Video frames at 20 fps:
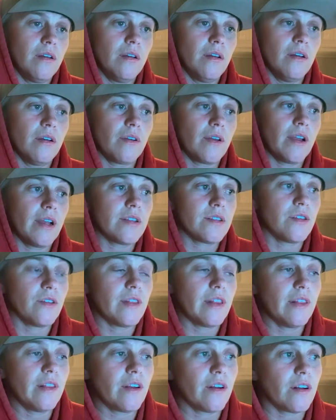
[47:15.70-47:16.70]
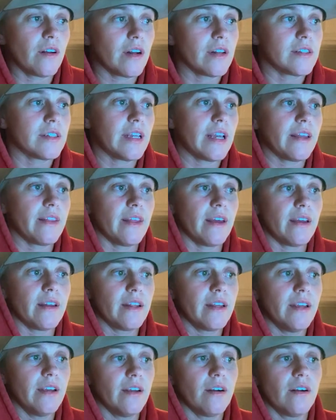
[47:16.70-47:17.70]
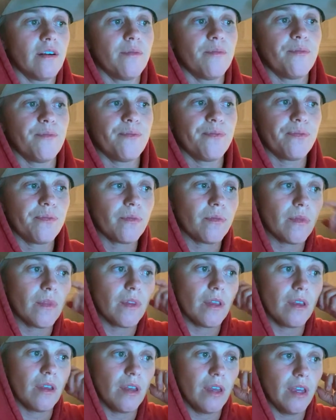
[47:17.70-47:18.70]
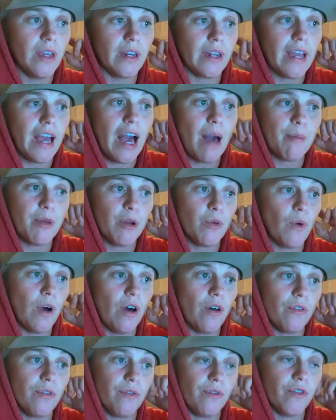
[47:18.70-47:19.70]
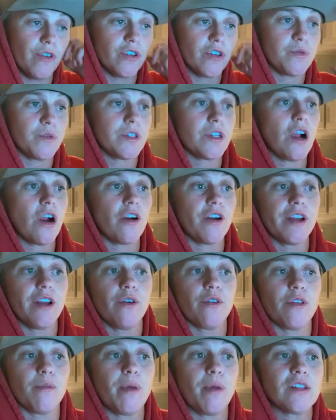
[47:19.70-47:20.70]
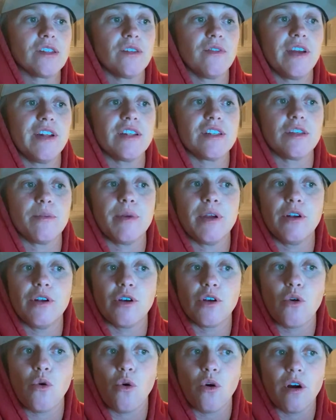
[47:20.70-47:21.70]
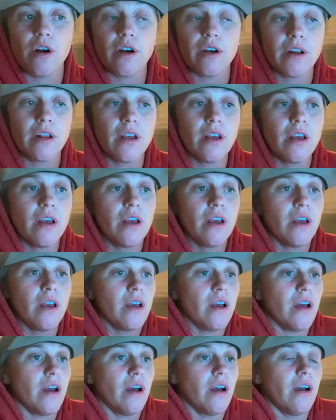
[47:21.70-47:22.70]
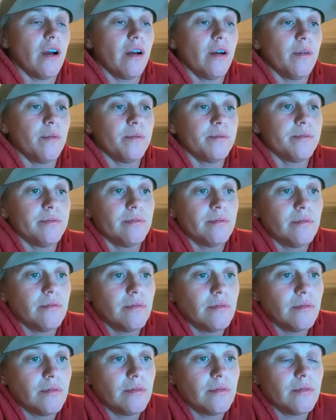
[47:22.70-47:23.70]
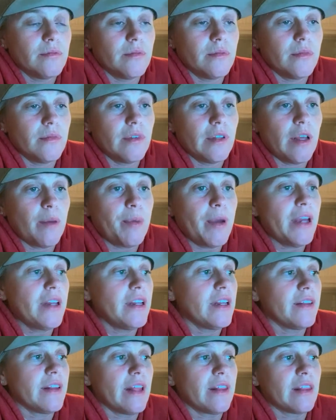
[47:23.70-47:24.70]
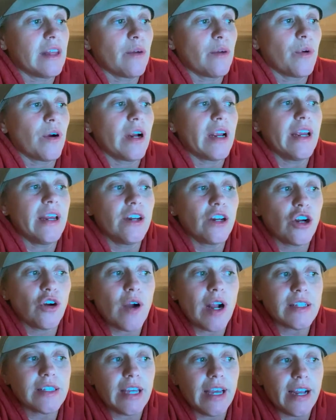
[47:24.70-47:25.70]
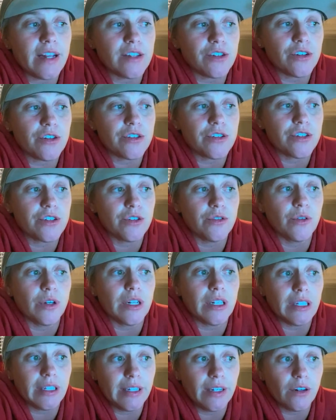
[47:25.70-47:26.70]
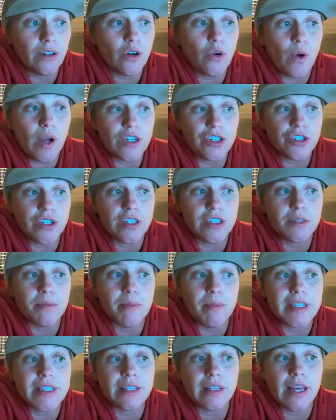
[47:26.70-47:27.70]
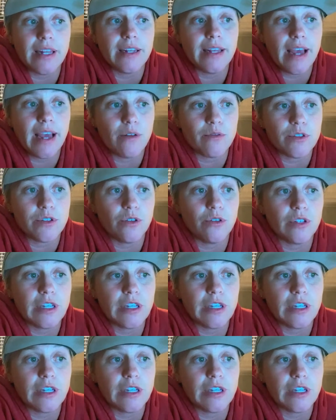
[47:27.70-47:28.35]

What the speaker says: Okay, so then they're going to say that here in Commonwealth versus Rosario, the Pennsylvania Superior Court, the opinion that there were incorrect answers to clear questions misled counsel.